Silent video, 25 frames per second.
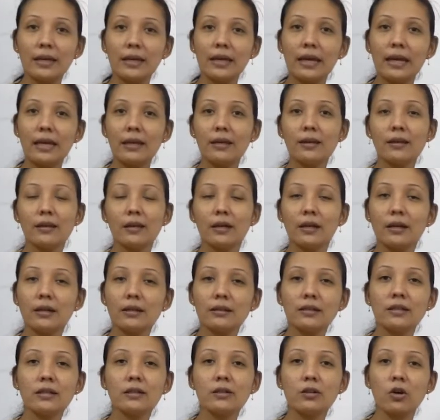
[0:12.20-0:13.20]
in
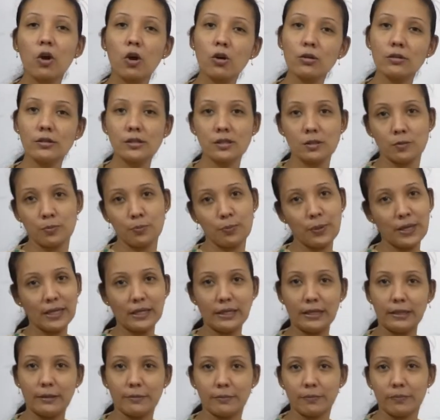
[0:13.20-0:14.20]
the wrong
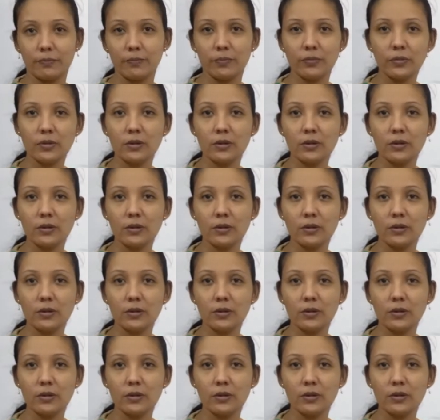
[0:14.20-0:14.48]
spelling.